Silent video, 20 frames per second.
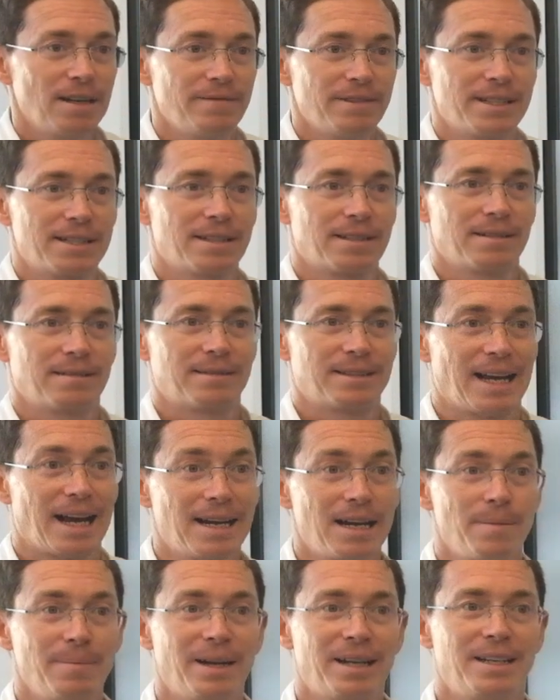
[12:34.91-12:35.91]
this
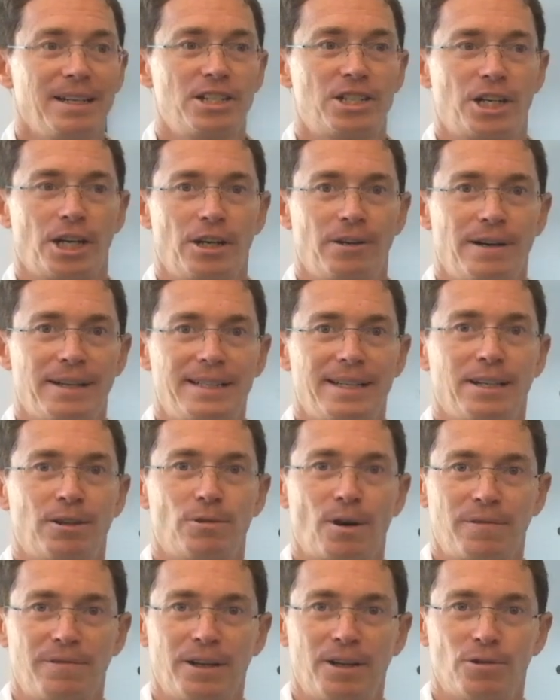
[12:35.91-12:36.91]
dynamically generated
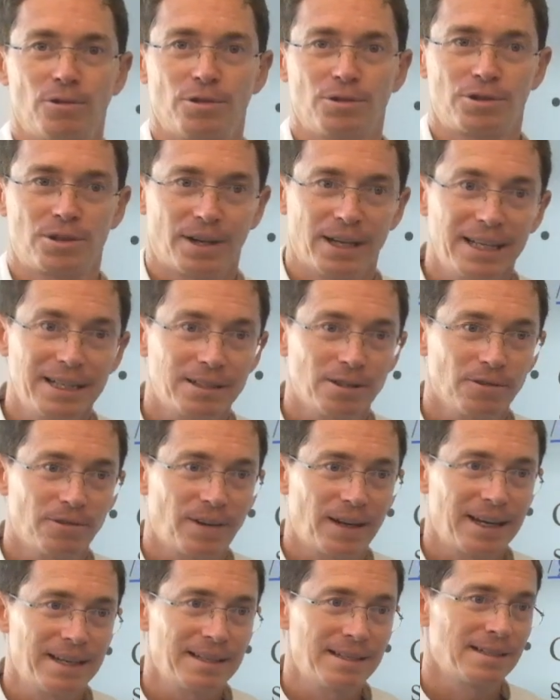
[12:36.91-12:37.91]
graphical user
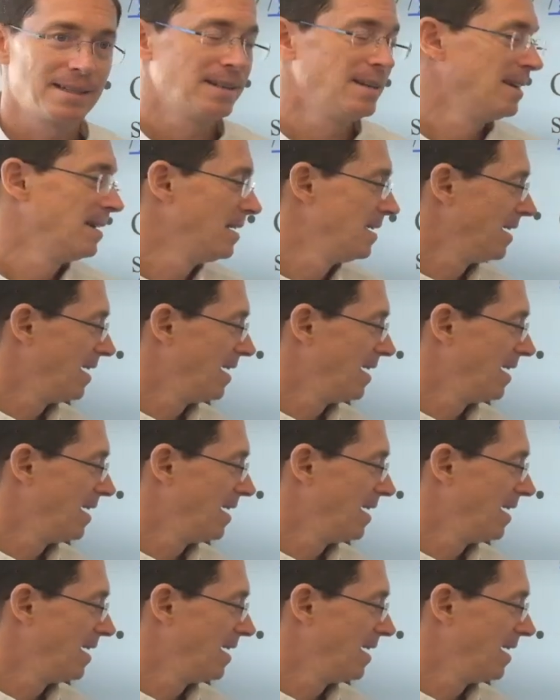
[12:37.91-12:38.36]
interface.